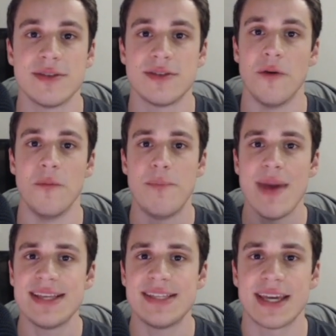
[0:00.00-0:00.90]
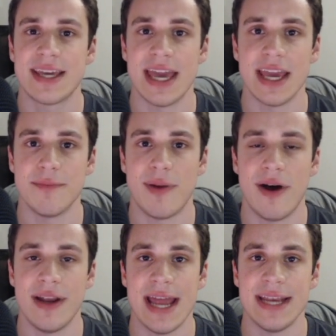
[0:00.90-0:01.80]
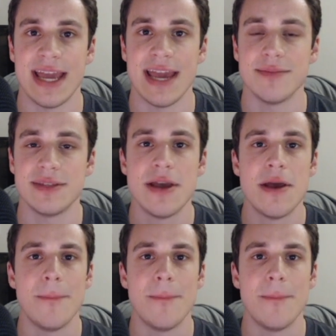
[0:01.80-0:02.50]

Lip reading: So basic king and pawn endgames,